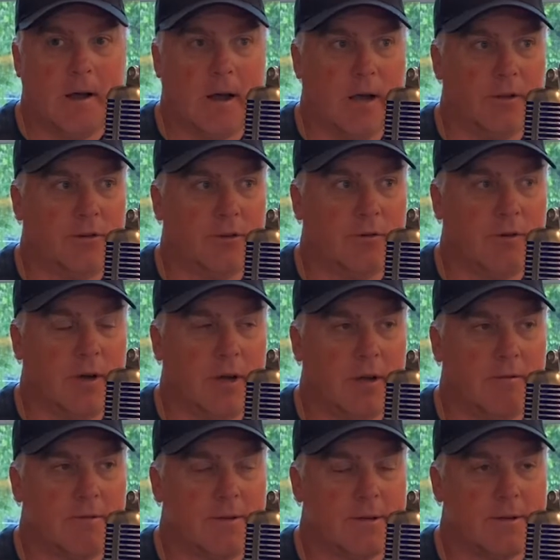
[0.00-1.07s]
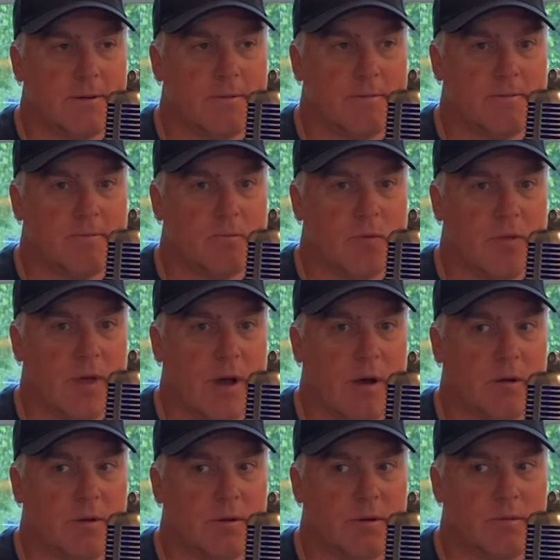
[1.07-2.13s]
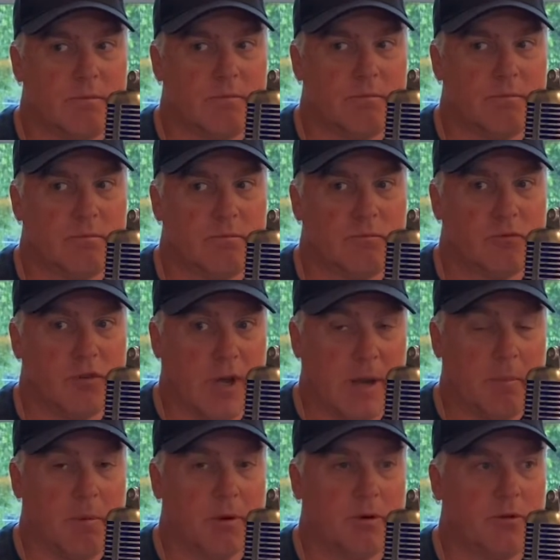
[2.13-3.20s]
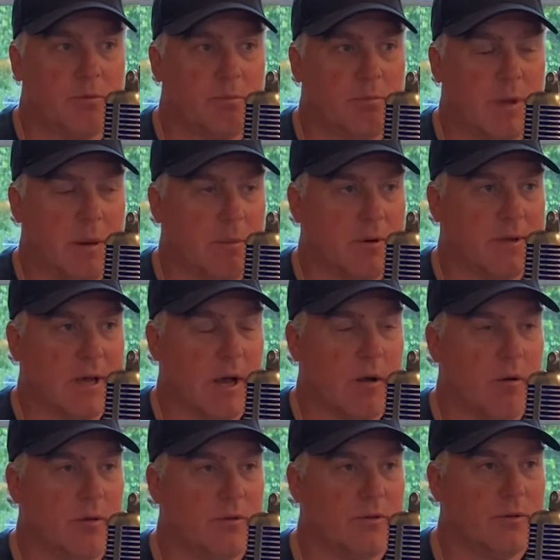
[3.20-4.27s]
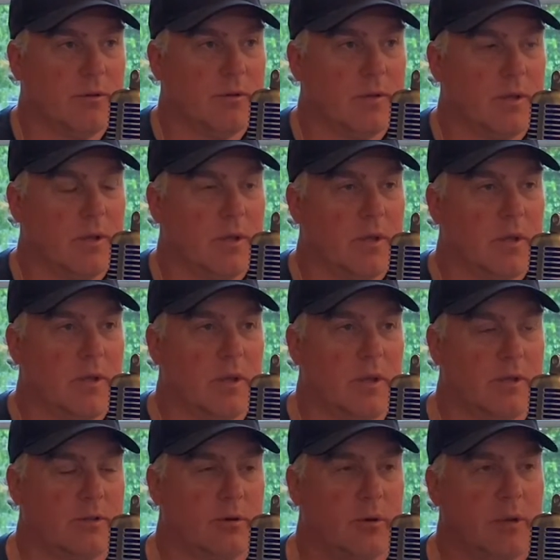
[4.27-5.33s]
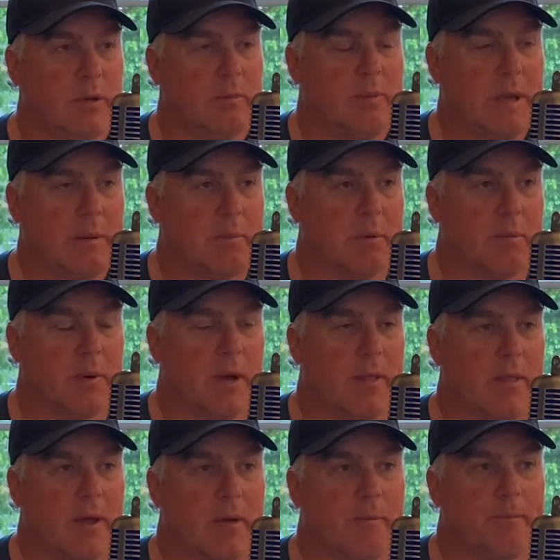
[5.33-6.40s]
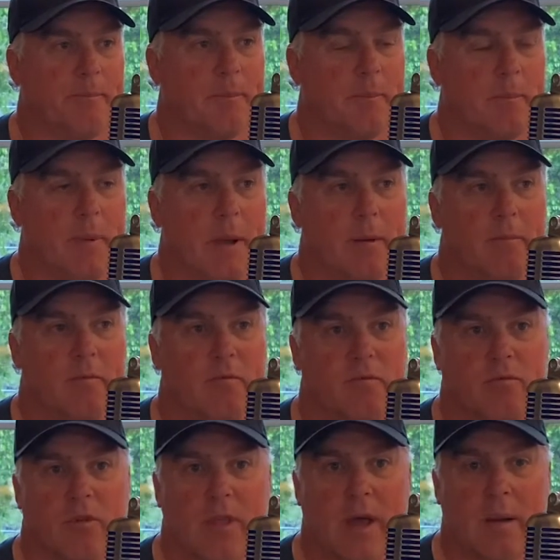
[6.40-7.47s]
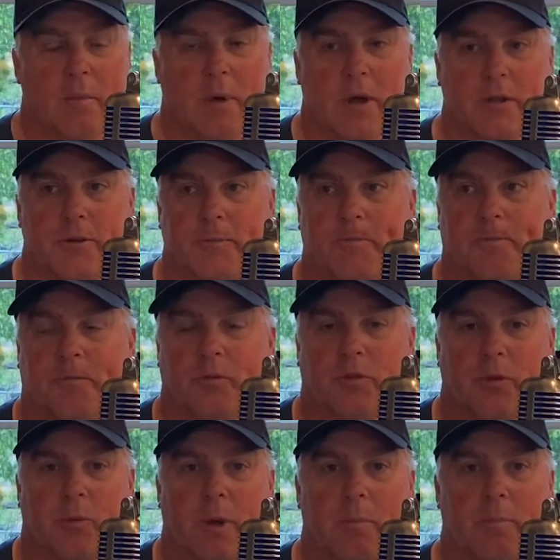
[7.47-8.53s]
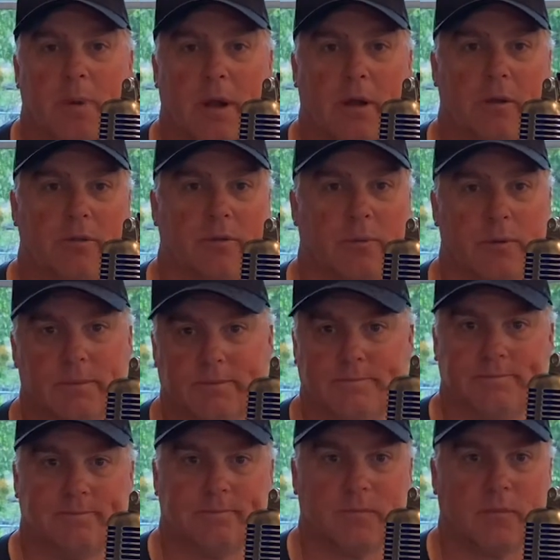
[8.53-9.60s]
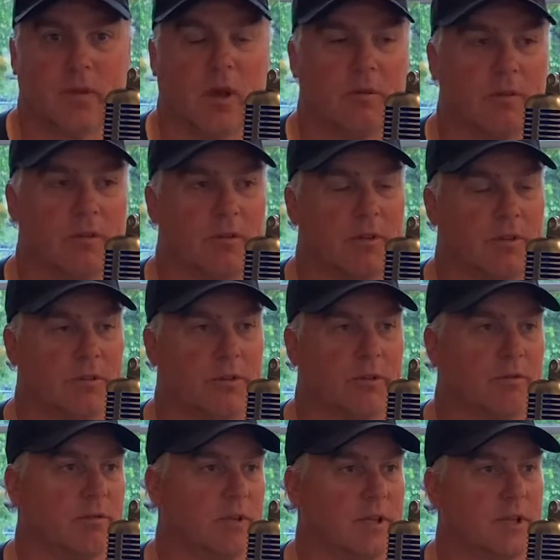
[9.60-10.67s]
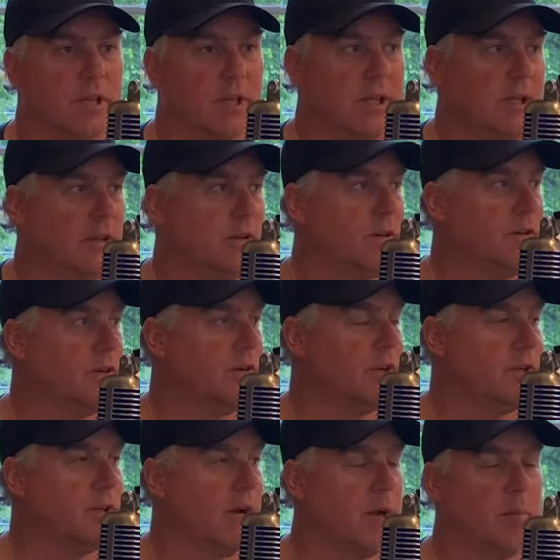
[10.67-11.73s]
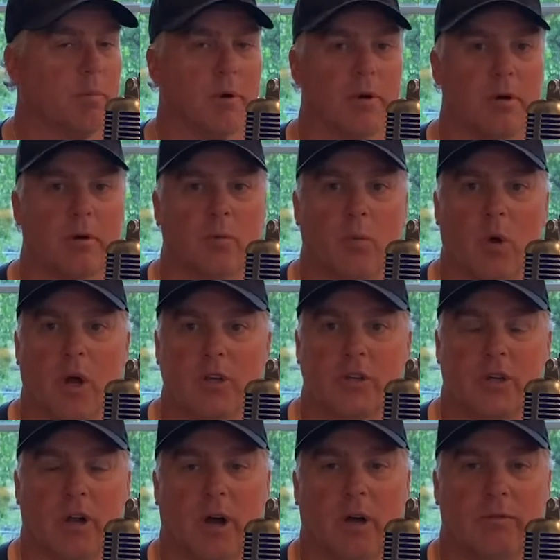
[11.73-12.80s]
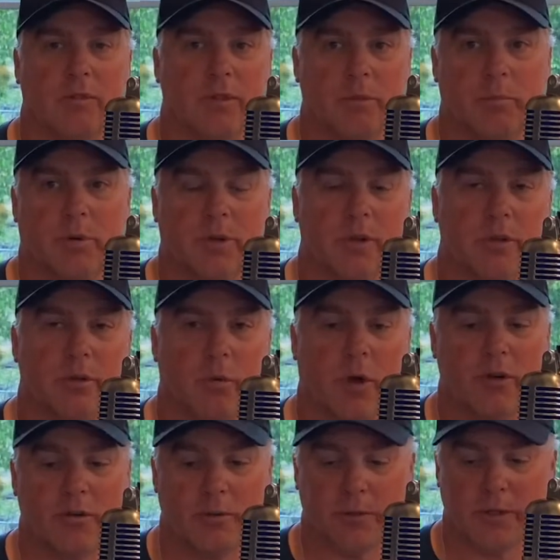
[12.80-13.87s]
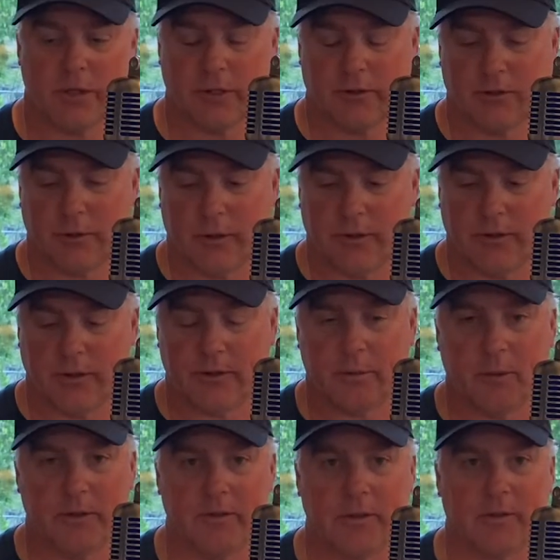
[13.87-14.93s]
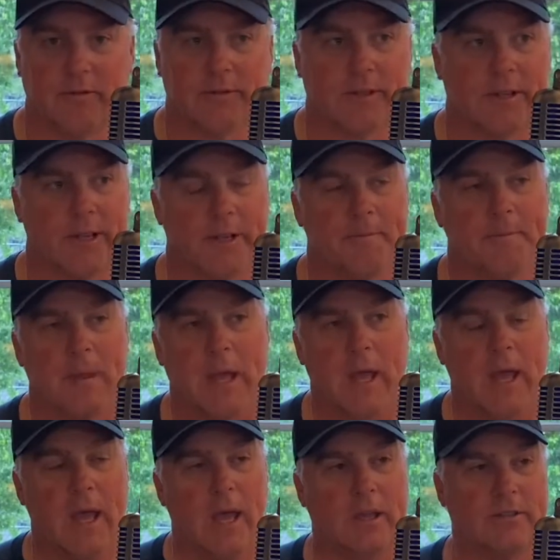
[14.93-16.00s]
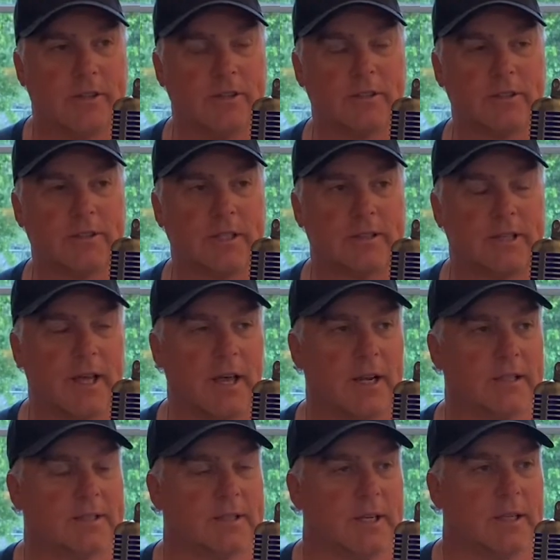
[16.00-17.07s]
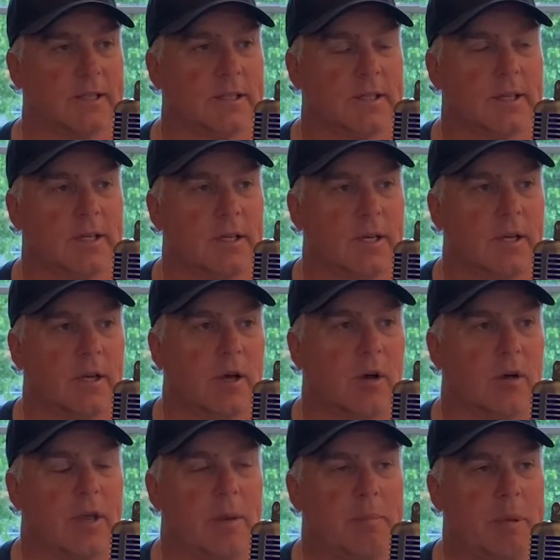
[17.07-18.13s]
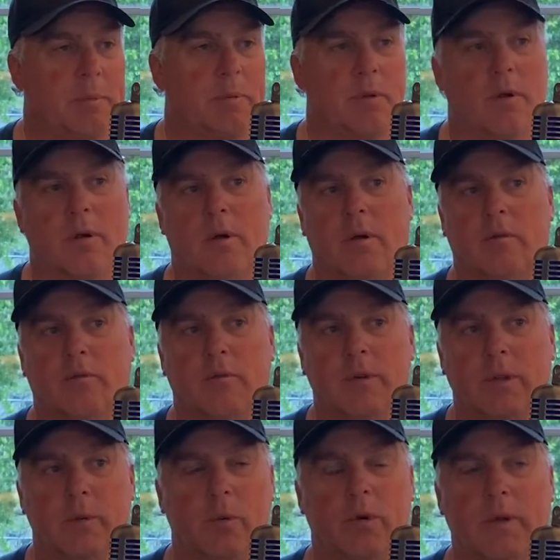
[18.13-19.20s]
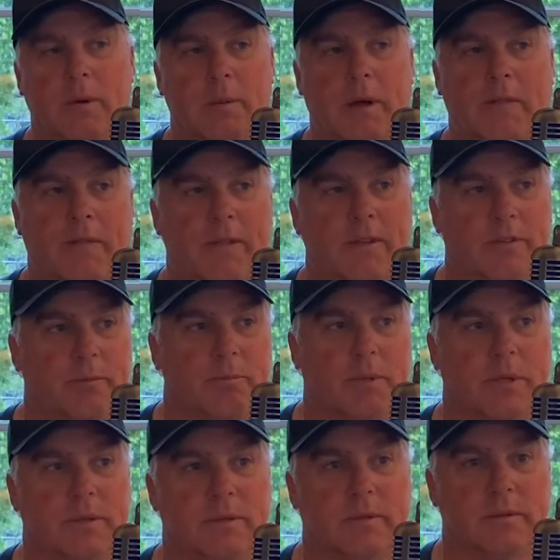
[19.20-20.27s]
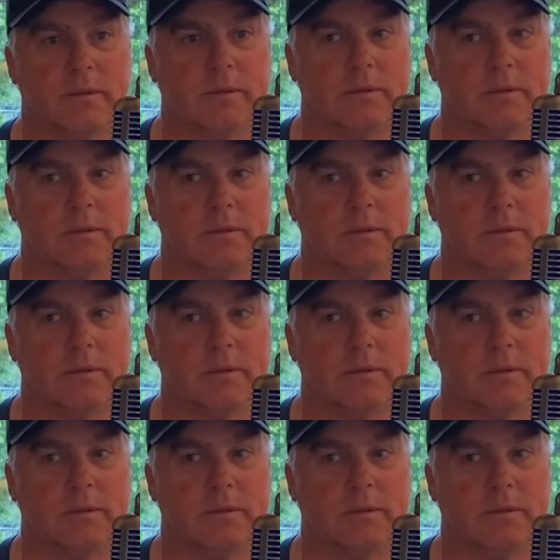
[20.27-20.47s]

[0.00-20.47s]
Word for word: I survived without diapers, paper towels, toilet paper by that for that much. So my parents would obviously dutifully clean the dirty diaper, wash it off, and then put it in the washer machine. So I said to myself today, as I looked at that, I said, okay, people are really worried about this, but